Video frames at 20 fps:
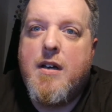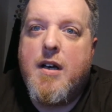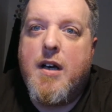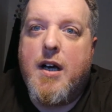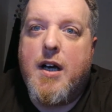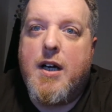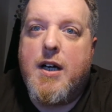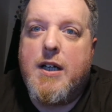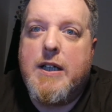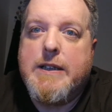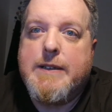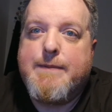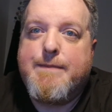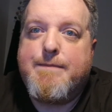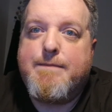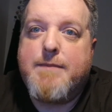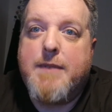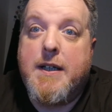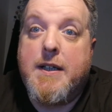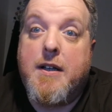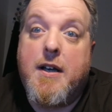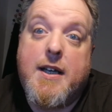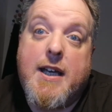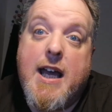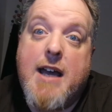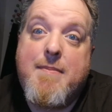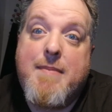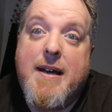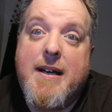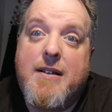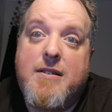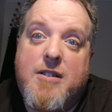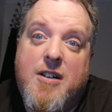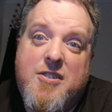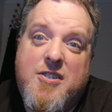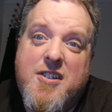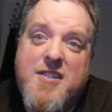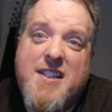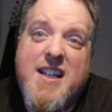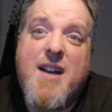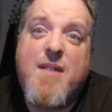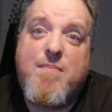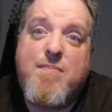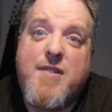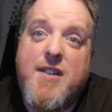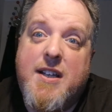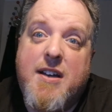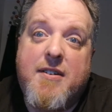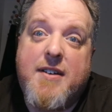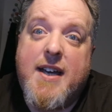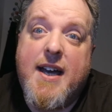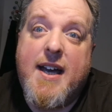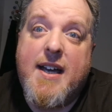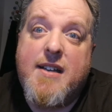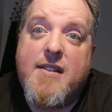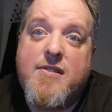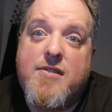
and I turned out pretty okay.